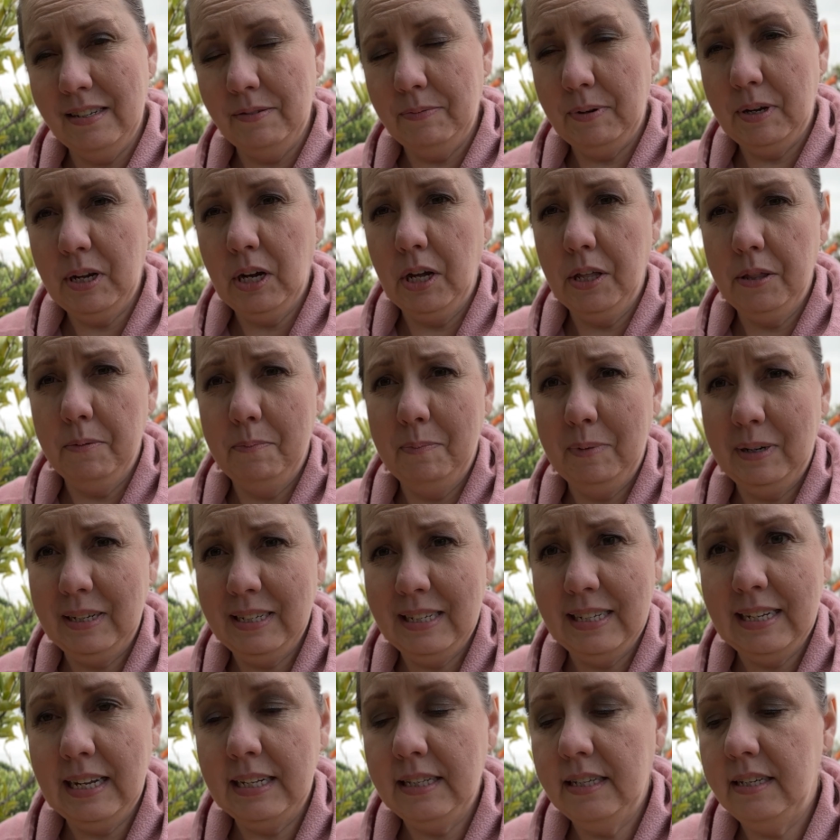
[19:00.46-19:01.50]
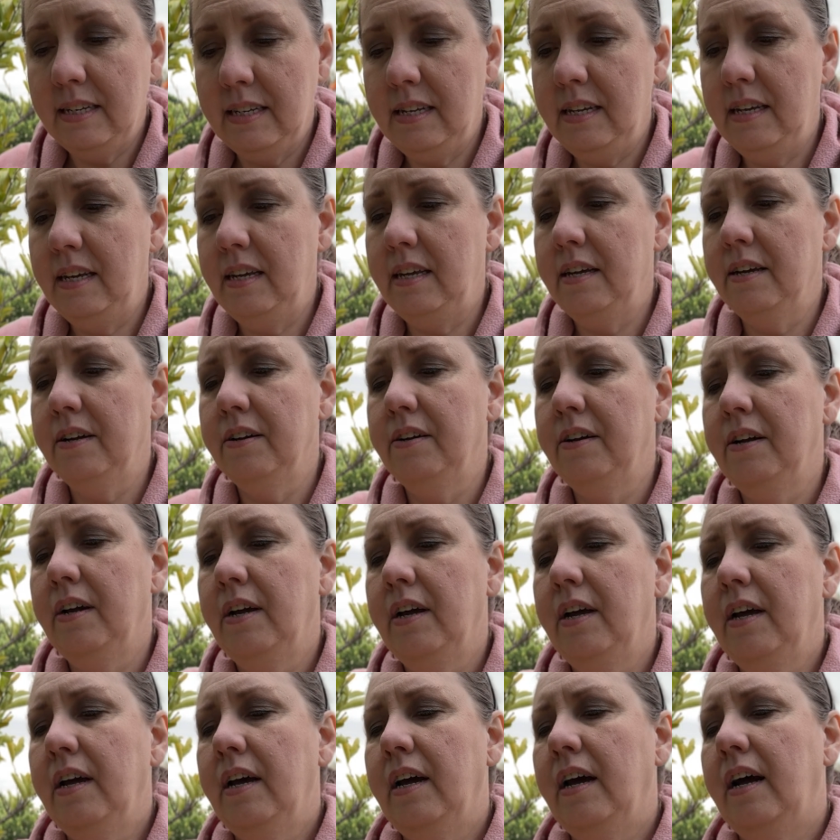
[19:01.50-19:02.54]
we call them cassetti here,
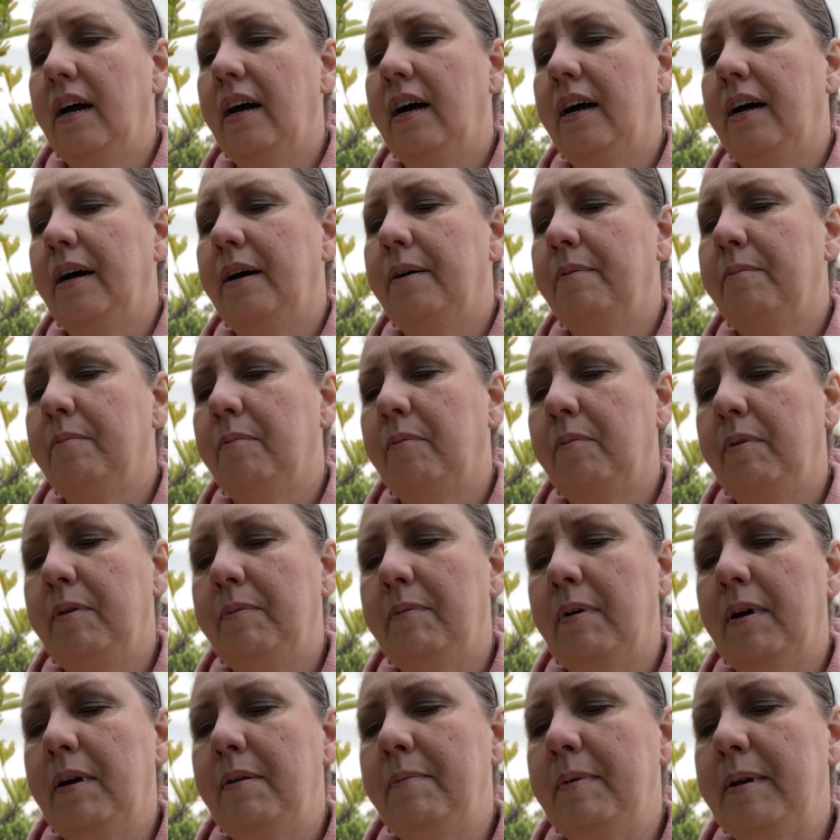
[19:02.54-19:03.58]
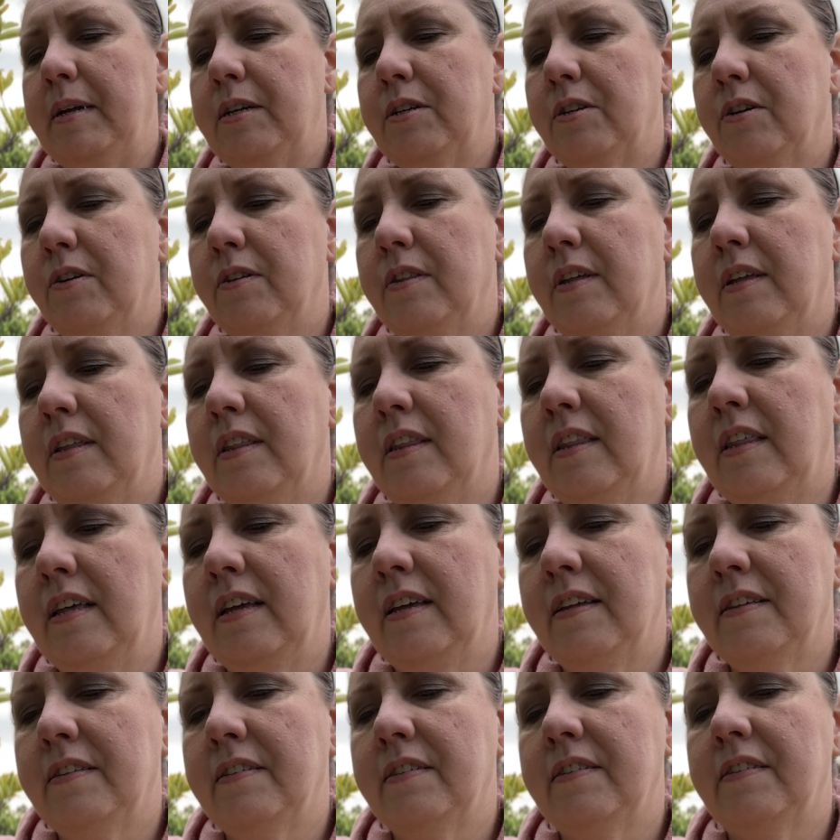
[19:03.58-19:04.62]
we want to make sure that
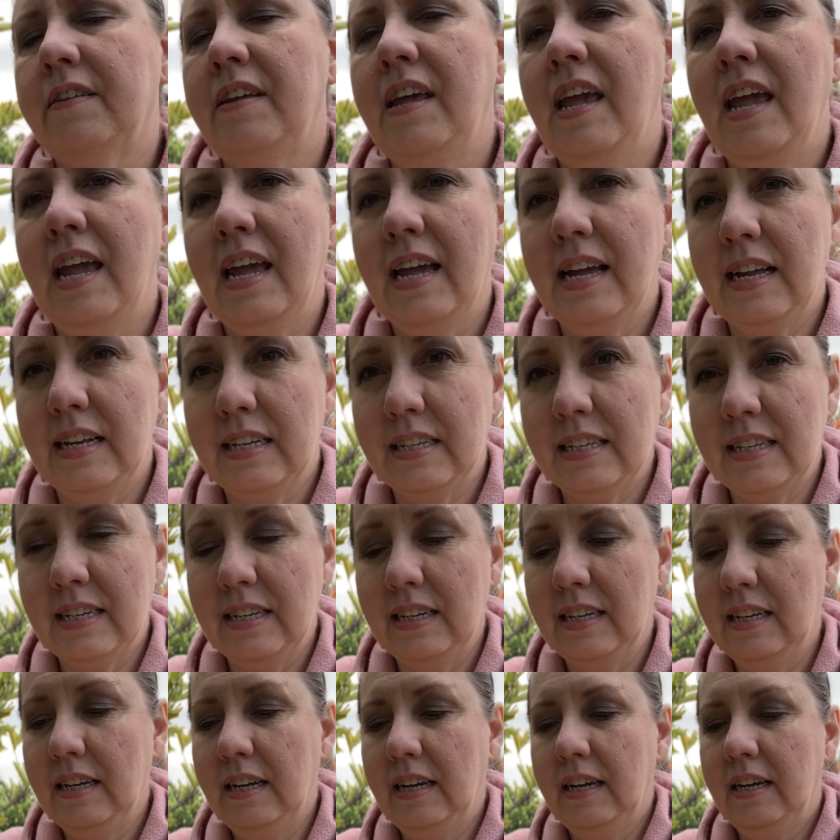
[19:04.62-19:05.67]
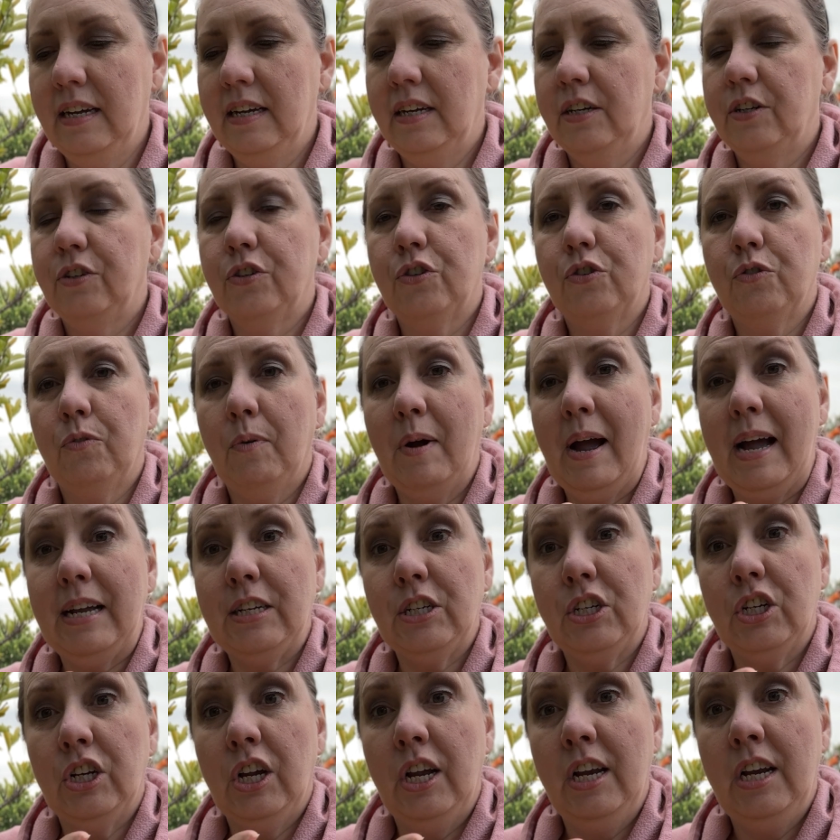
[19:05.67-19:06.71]
this can't
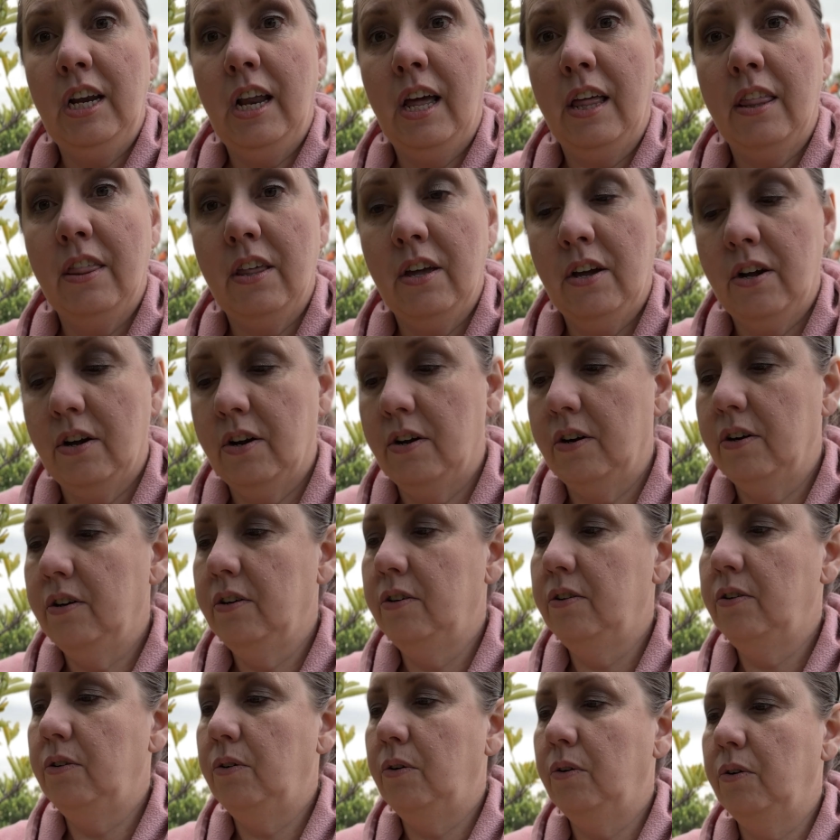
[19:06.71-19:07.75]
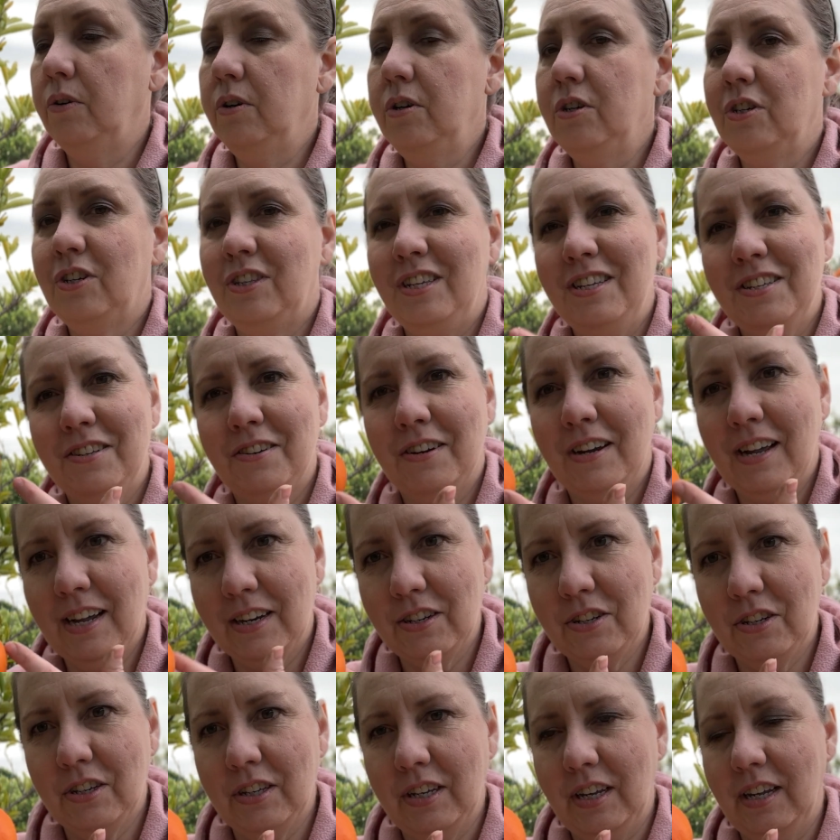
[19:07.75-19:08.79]
scratch another orange. These are
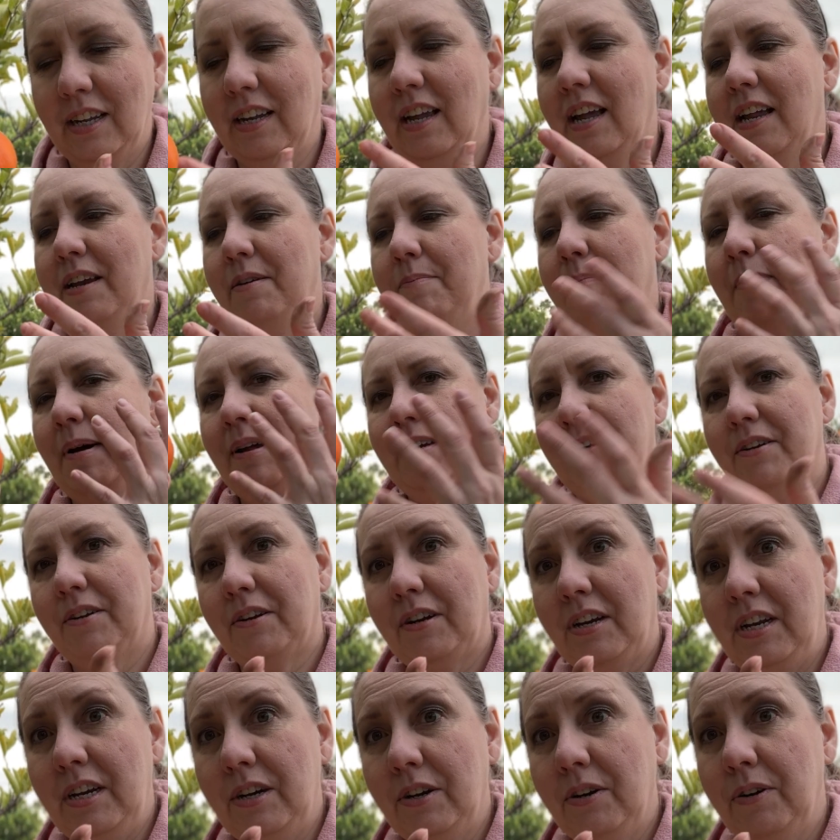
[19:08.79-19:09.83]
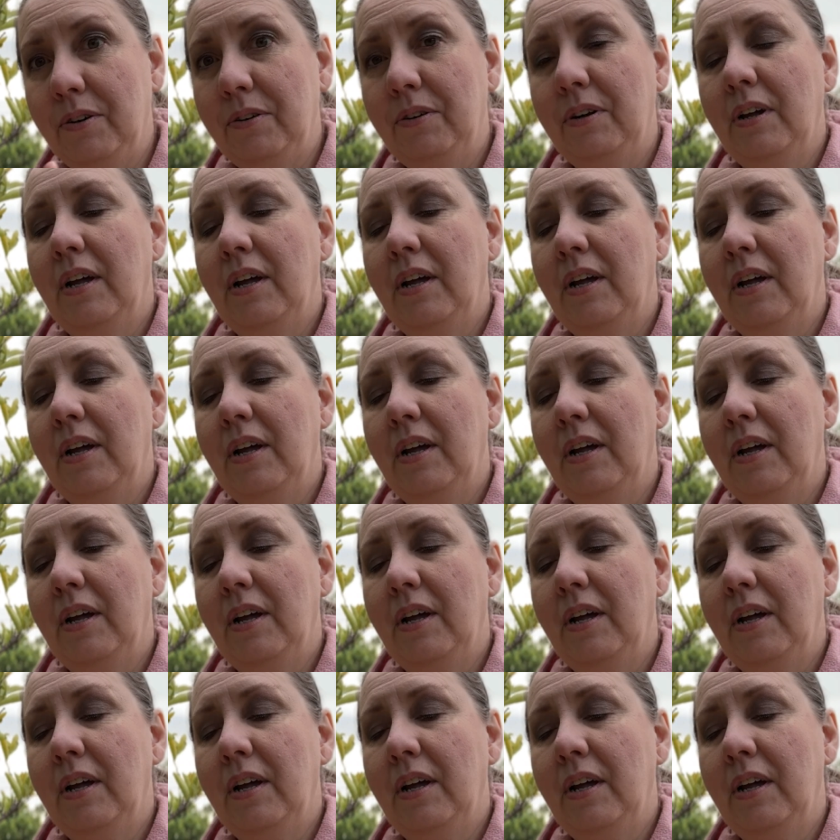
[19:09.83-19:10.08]
actually, again, mandarino,